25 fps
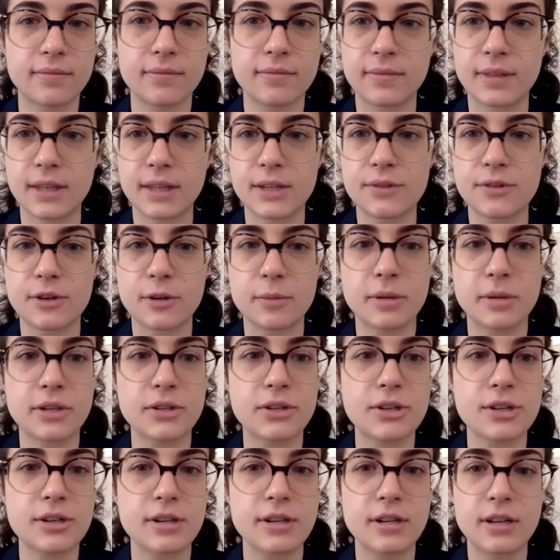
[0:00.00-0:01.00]
Thanks very
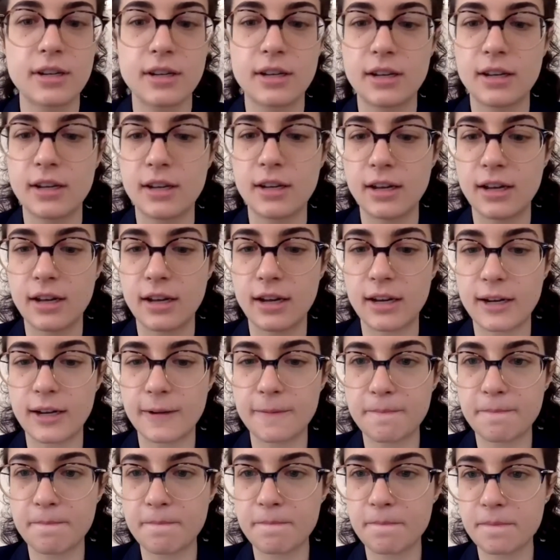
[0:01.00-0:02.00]
much.
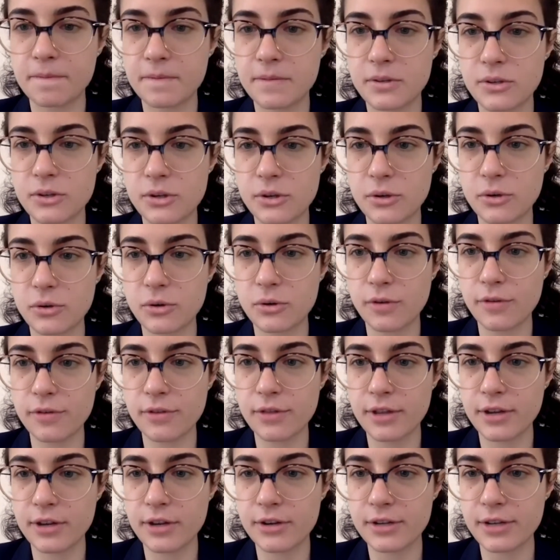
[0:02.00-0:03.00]
So over
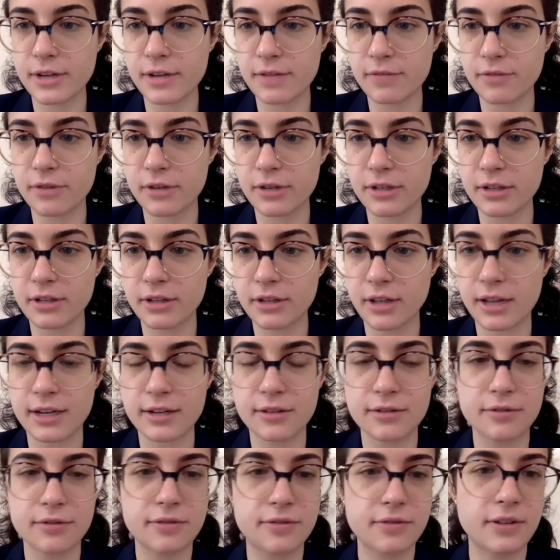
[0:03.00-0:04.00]
the years, I've worked a lot
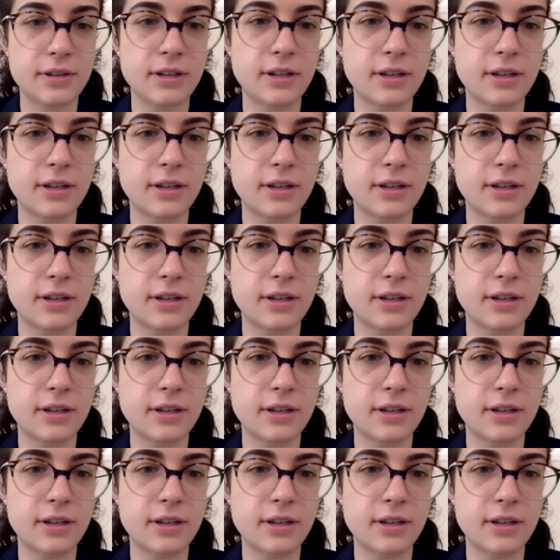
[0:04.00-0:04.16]
of